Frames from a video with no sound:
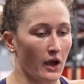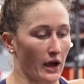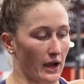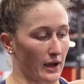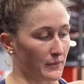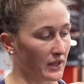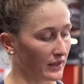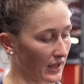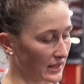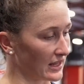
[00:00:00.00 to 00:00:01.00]

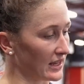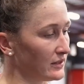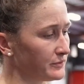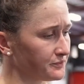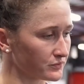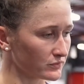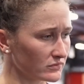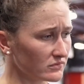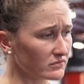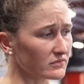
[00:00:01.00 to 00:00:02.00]
And then
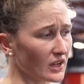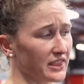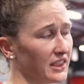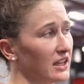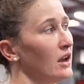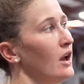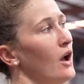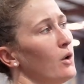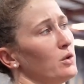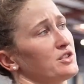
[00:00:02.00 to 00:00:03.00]
I think
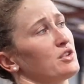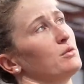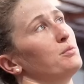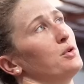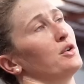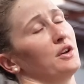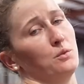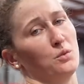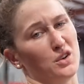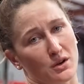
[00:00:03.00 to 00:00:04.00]
what's so
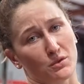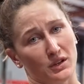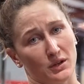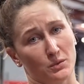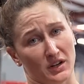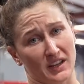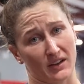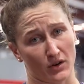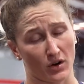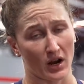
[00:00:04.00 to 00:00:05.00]
important, what I really want to
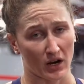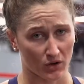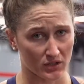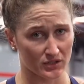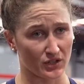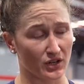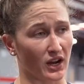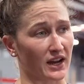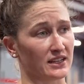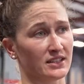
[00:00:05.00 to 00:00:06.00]
get across to you
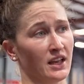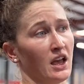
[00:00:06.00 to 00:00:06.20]
guys,